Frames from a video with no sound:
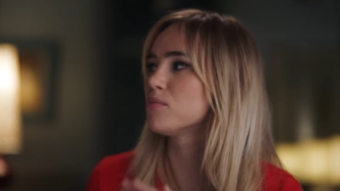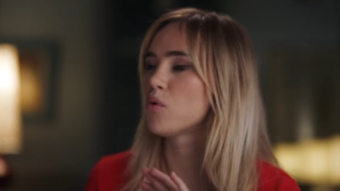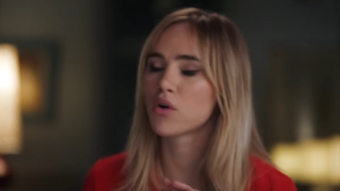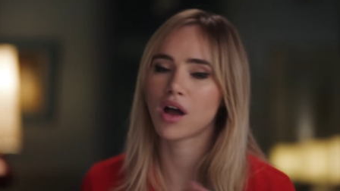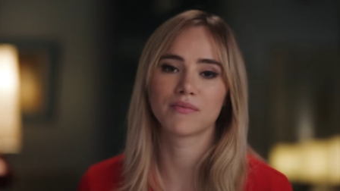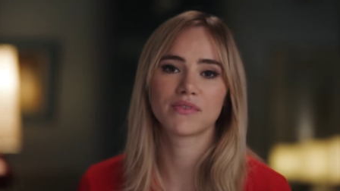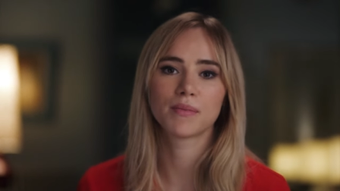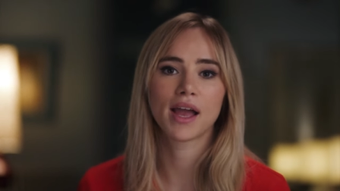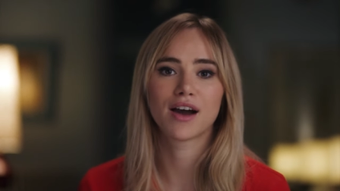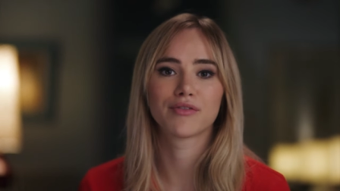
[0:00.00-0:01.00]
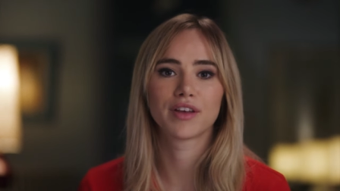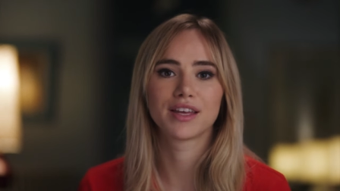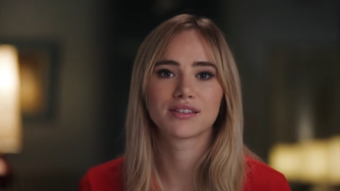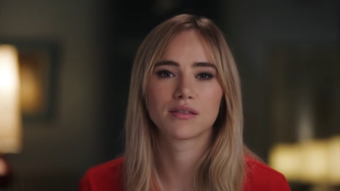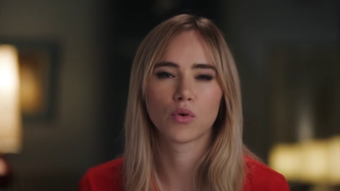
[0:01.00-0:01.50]
the more comfy my outfit
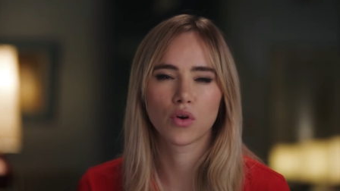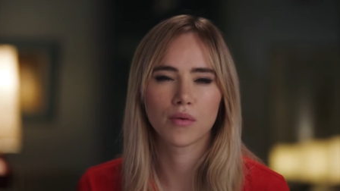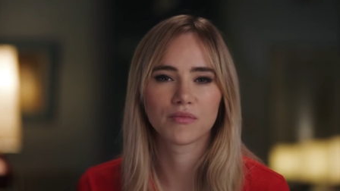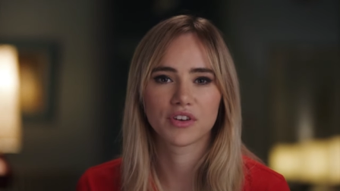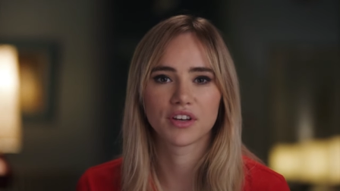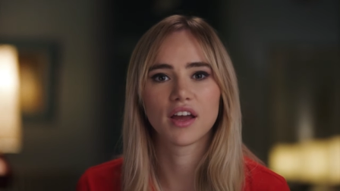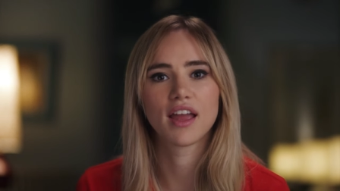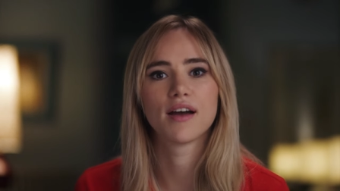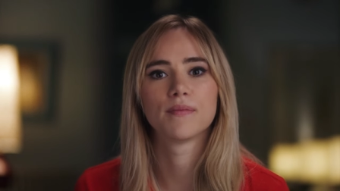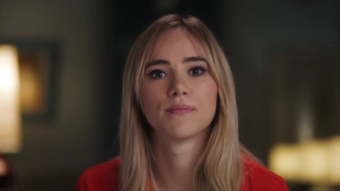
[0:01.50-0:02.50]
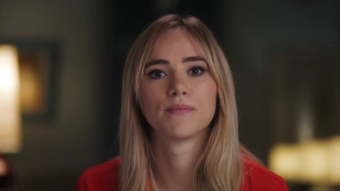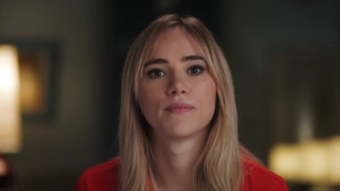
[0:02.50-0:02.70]
is, the more confident I am.